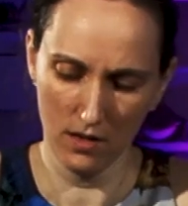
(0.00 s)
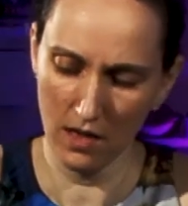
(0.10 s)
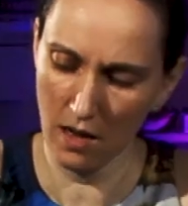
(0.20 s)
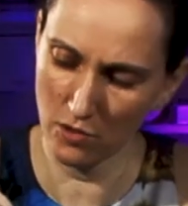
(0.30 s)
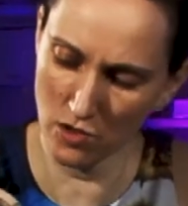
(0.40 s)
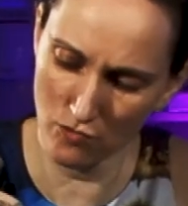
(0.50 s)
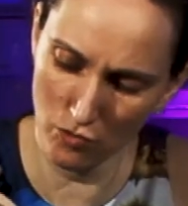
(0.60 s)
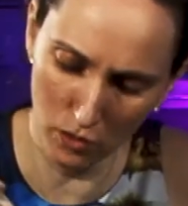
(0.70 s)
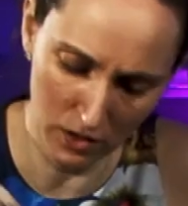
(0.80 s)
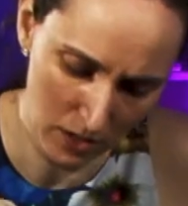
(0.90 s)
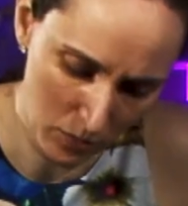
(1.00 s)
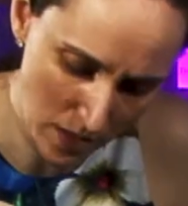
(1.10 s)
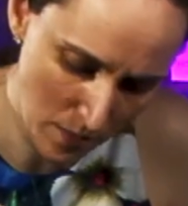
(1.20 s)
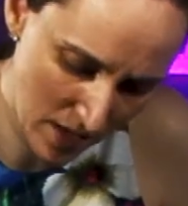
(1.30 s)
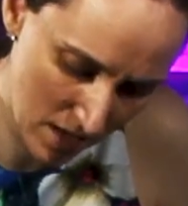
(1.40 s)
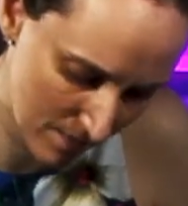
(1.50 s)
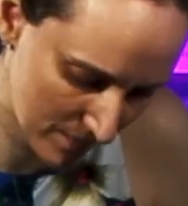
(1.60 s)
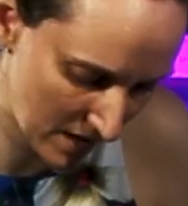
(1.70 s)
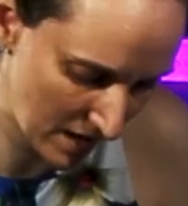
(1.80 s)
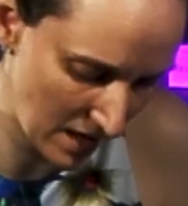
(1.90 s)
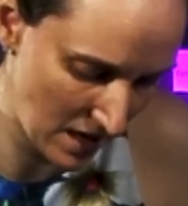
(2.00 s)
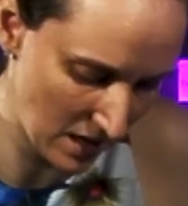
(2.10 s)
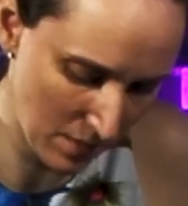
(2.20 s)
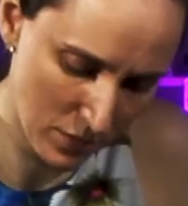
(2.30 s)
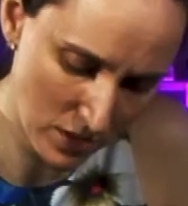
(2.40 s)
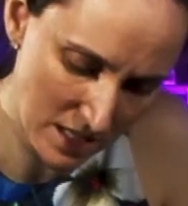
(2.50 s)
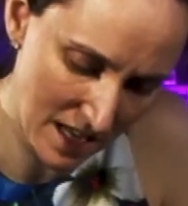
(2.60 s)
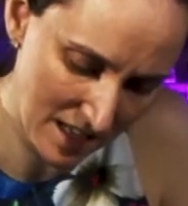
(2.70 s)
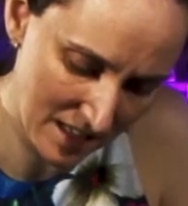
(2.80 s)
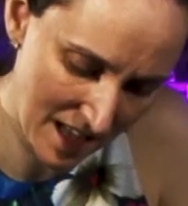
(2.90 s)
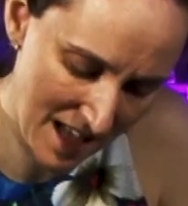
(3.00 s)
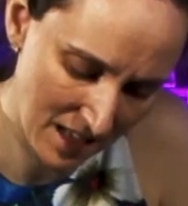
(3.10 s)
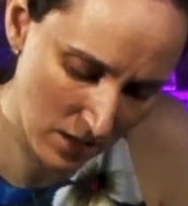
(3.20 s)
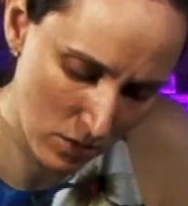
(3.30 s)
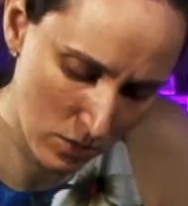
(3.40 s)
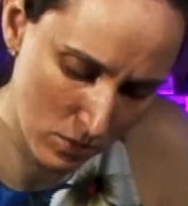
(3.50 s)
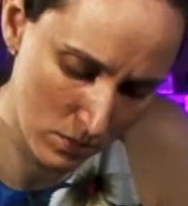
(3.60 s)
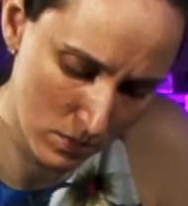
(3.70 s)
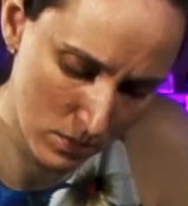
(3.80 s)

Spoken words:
I'm just rolling it a wee bit. Again, I'm putting that at an angle,